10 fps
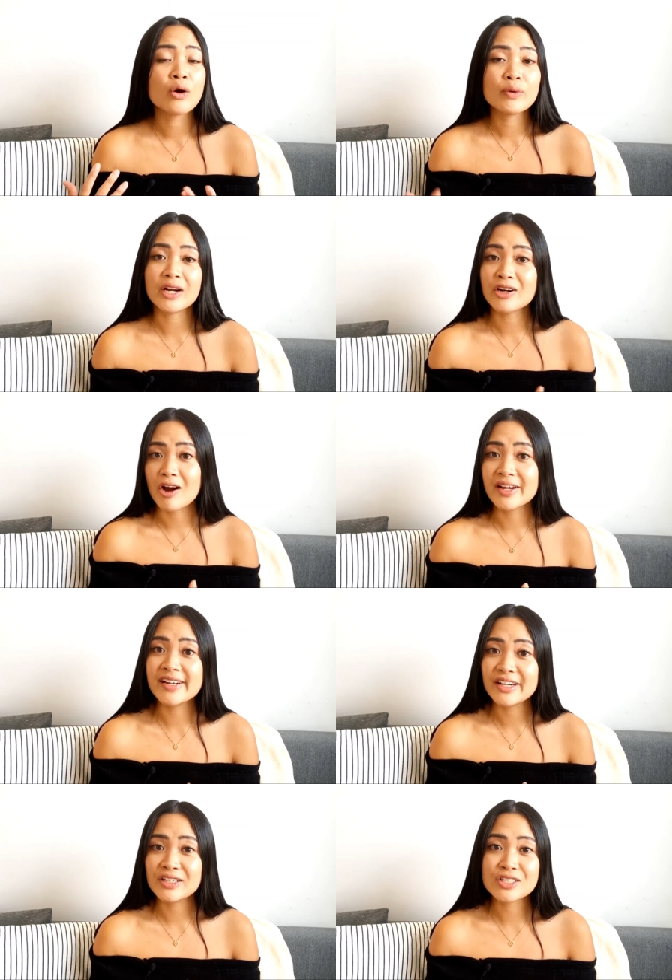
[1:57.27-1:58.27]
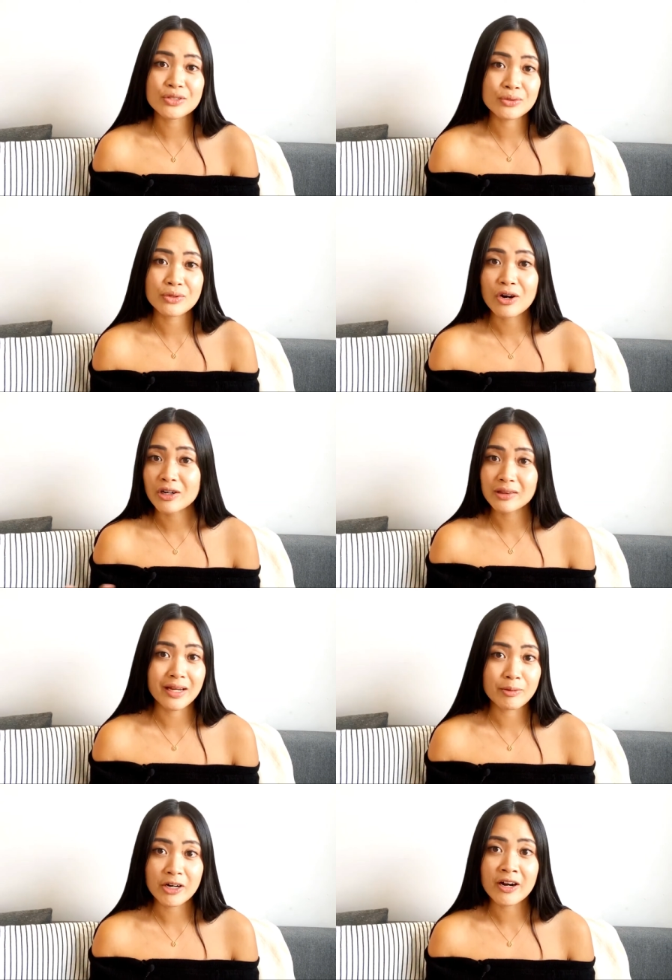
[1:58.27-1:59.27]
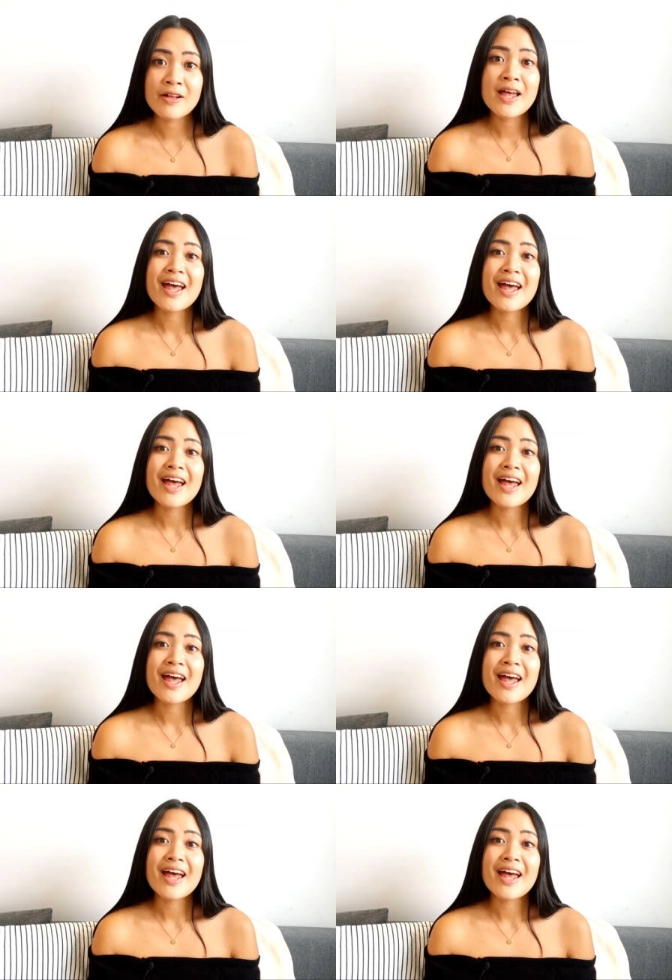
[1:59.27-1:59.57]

we are not here to do the hard labor.